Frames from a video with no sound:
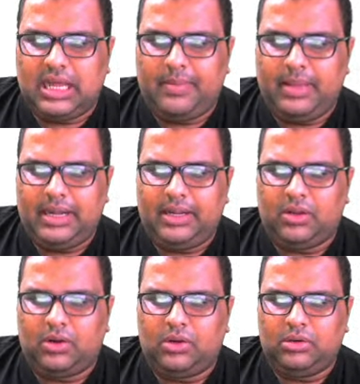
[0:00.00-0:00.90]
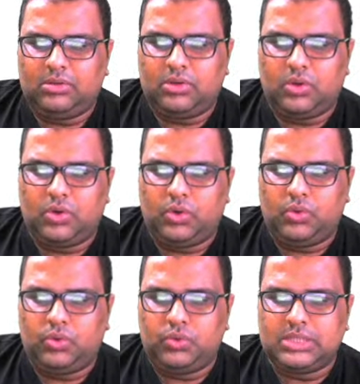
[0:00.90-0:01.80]
Am I right or wrong? No, 2
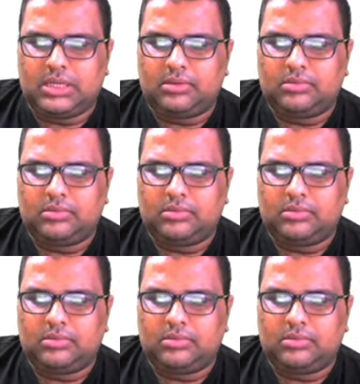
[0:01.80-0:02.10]
2s are.